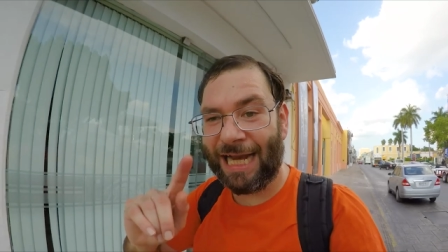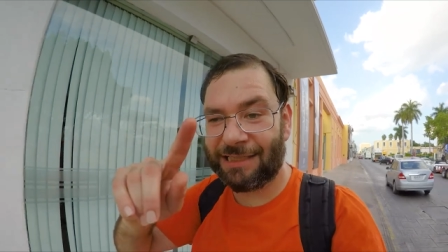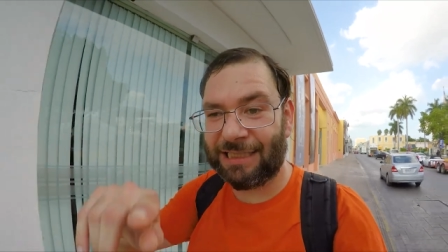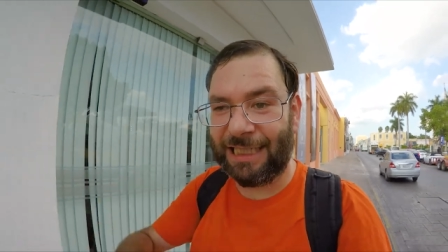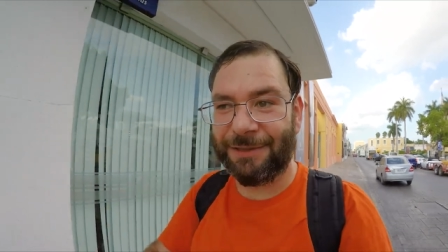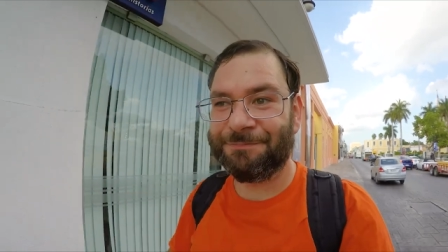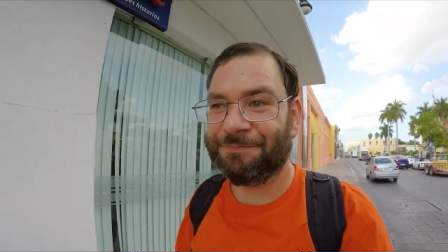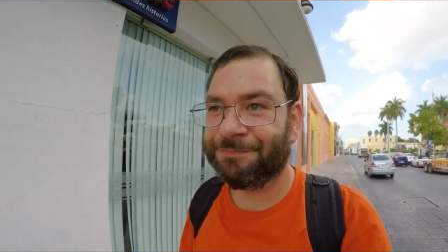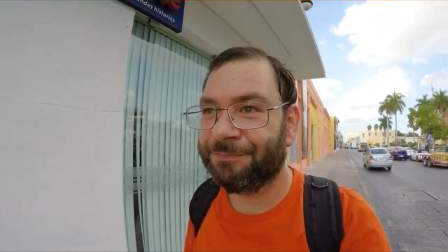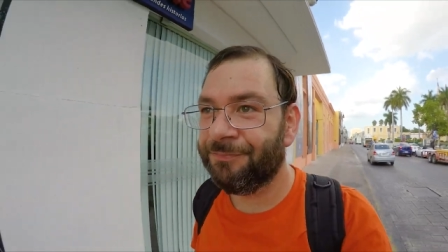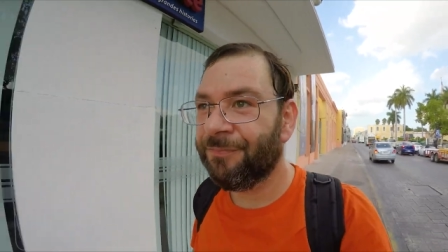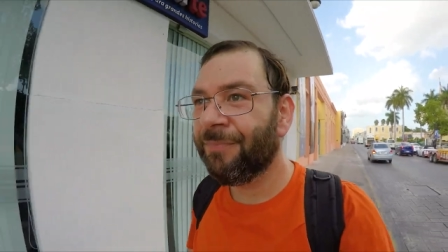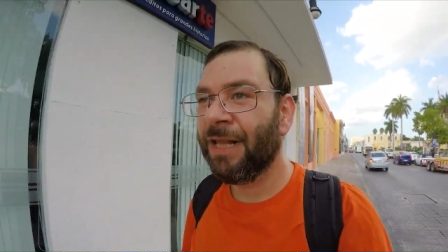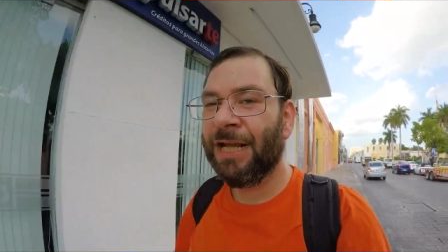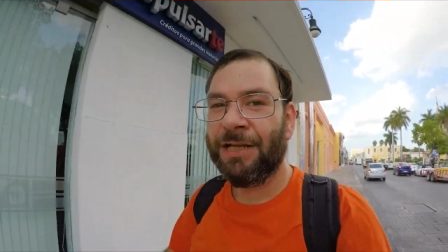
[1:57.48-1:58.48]
actually,
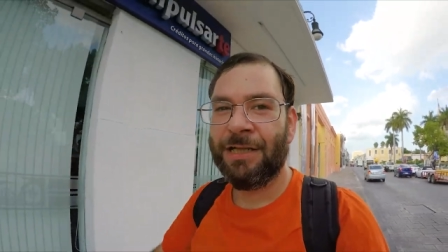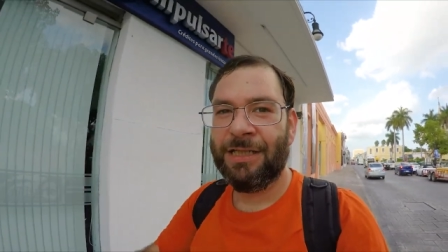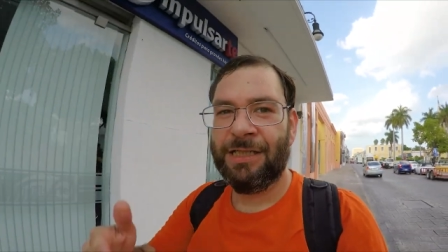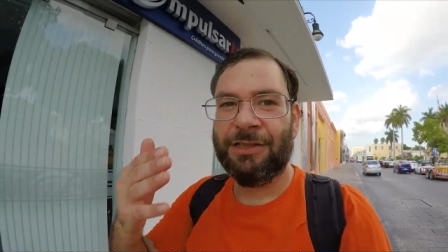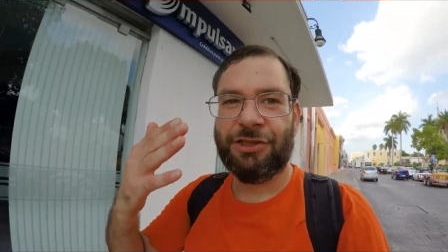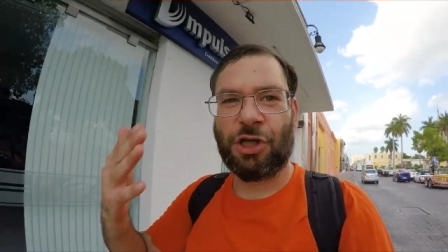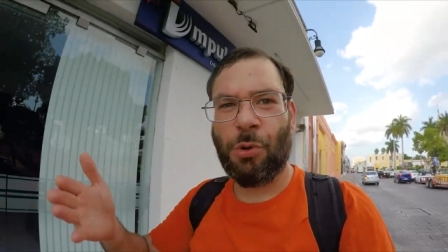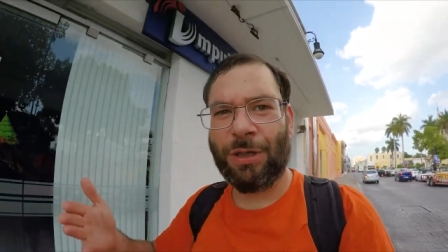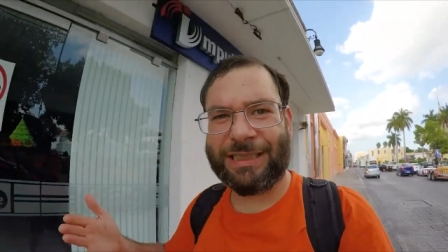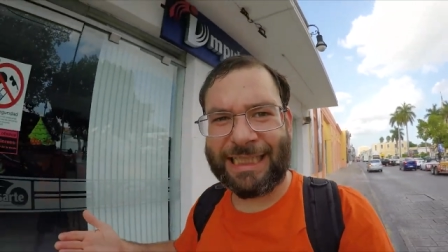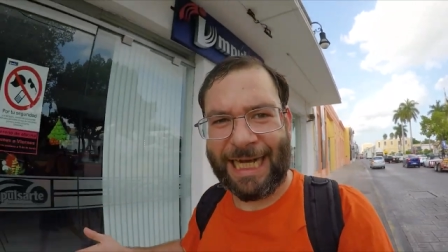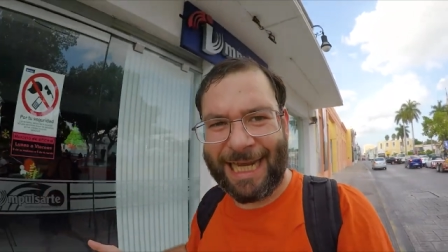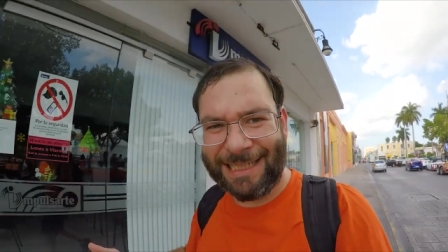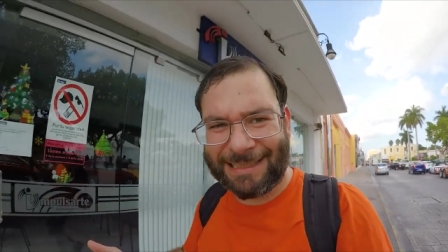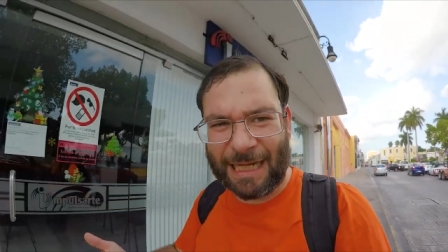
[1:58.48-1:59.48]
so what
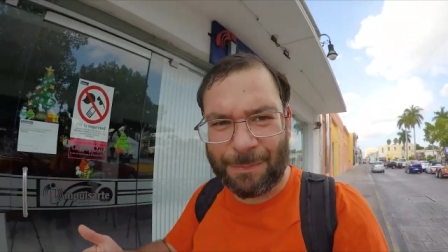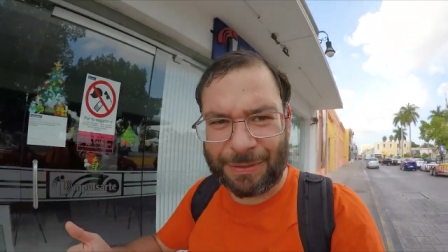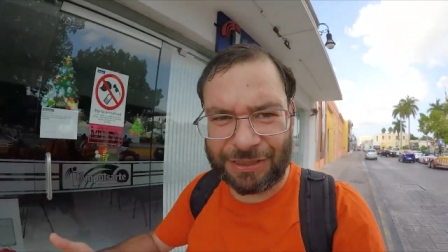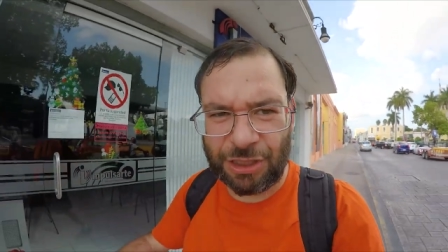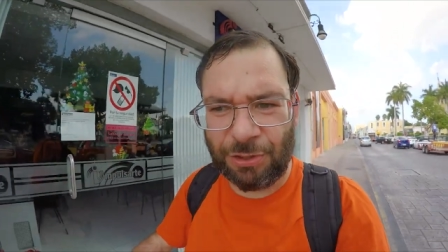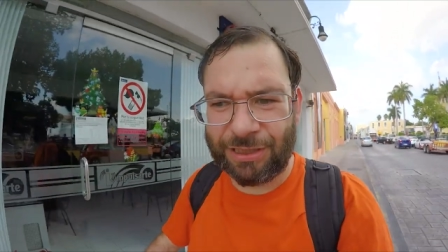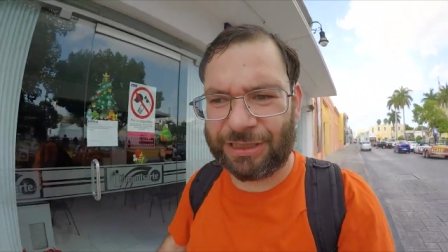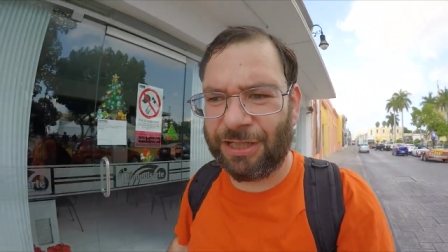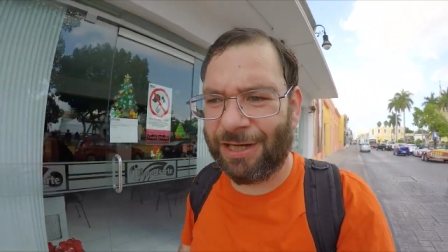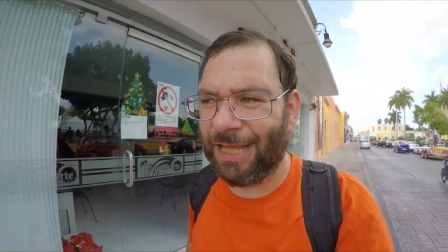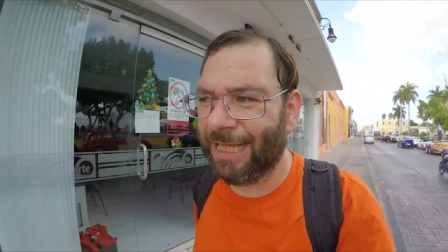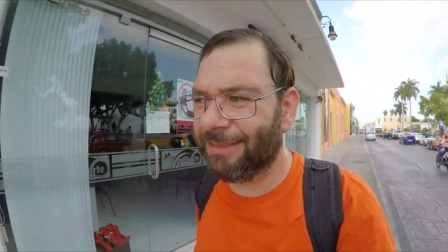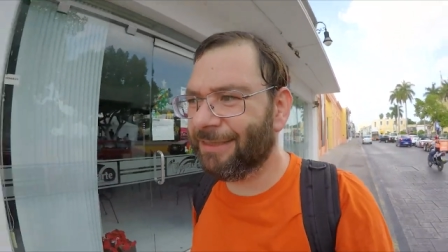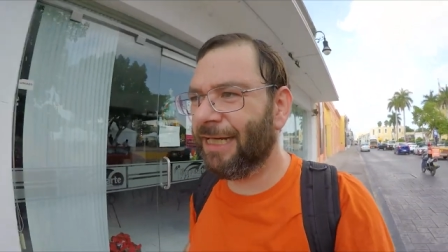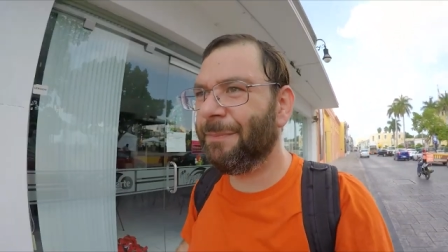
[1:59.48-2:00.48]
today's episode is on
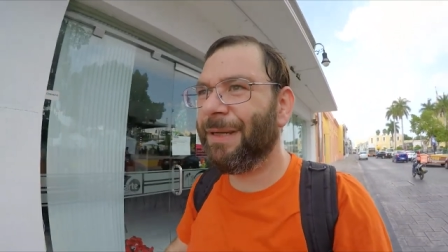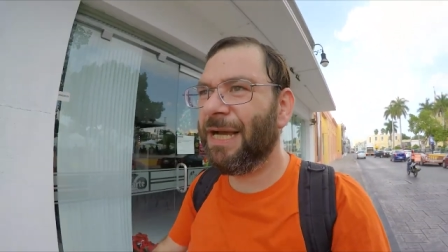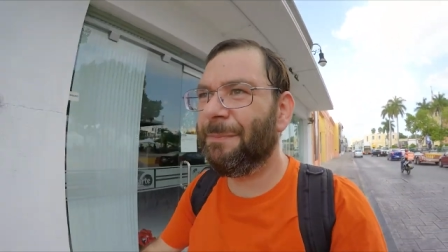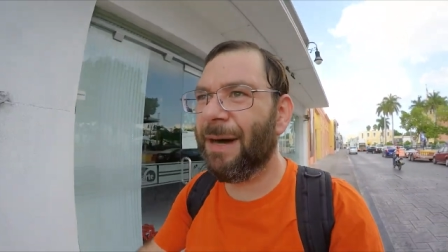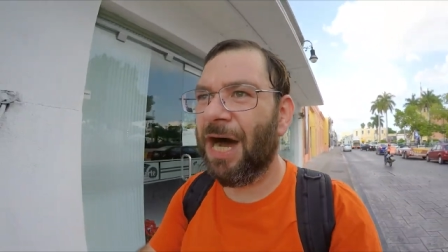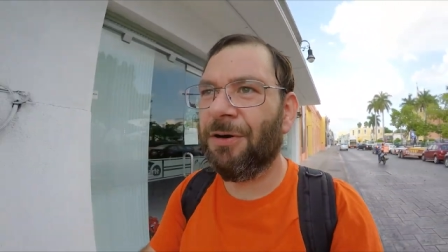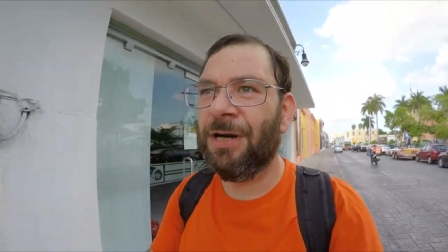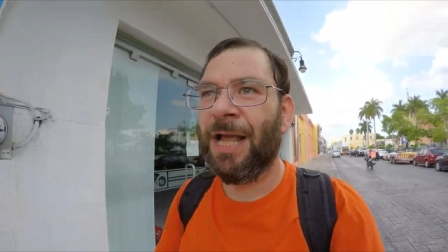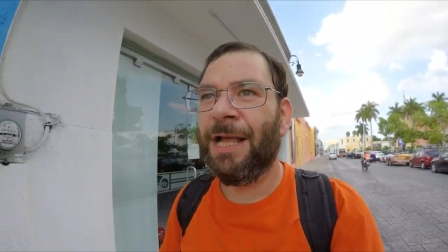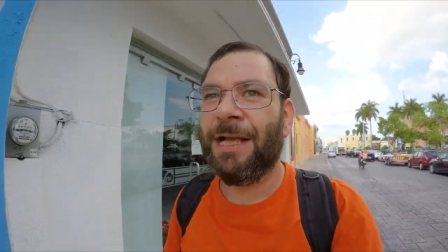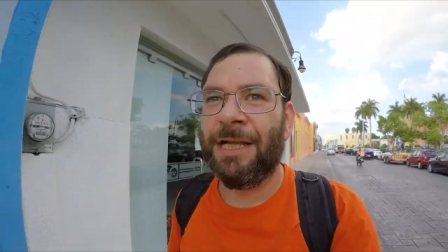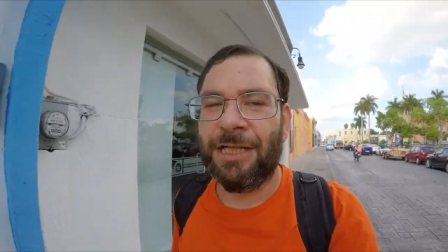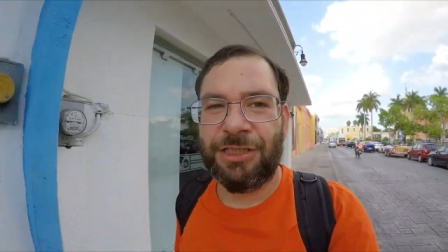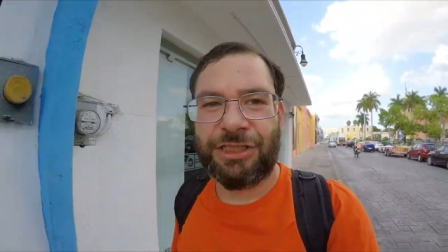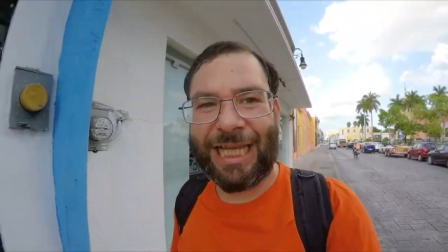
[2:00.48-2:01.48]
is going to be about.
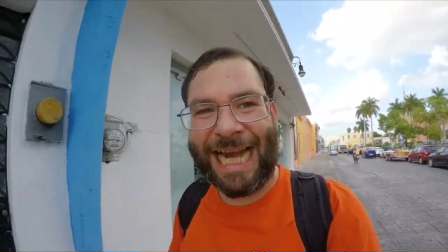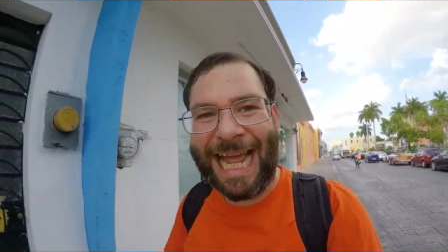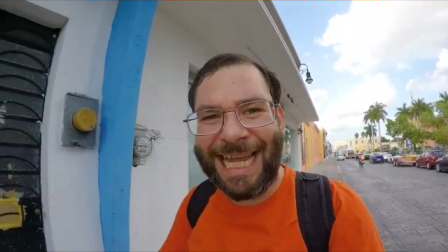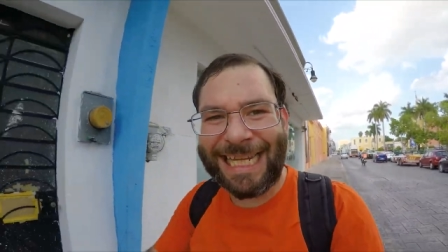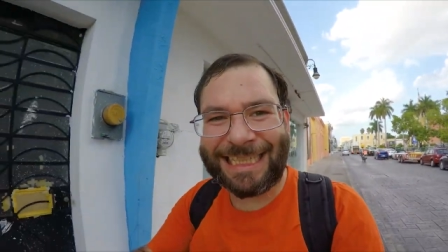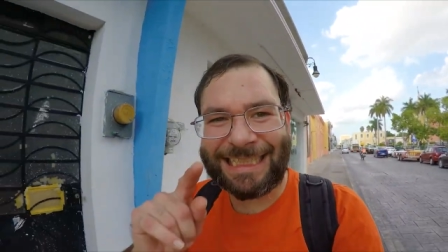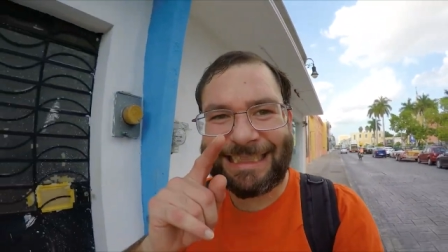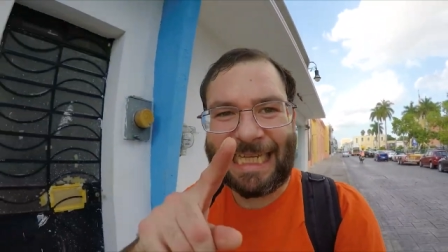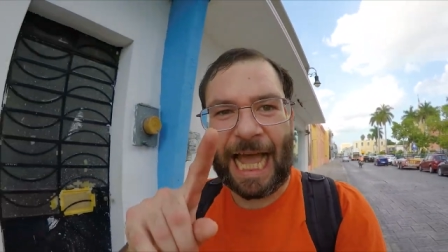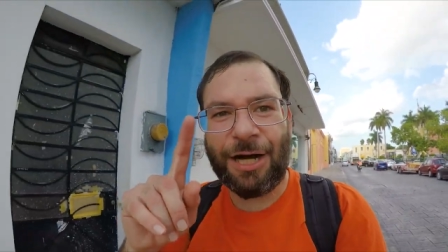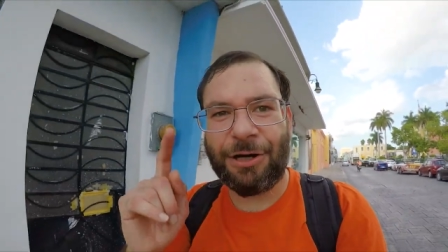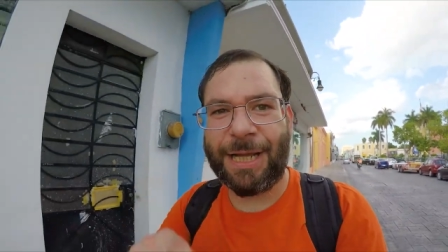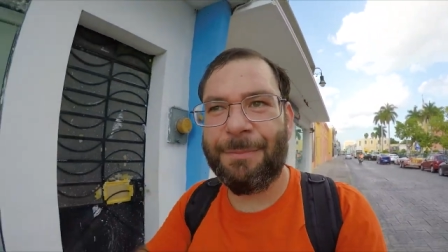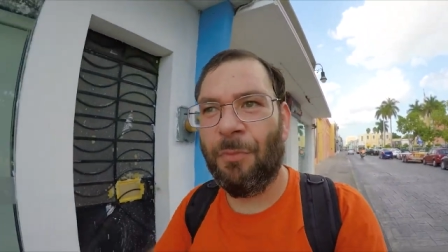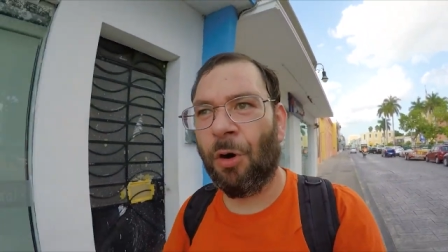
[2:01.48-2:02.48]
Today is Saturday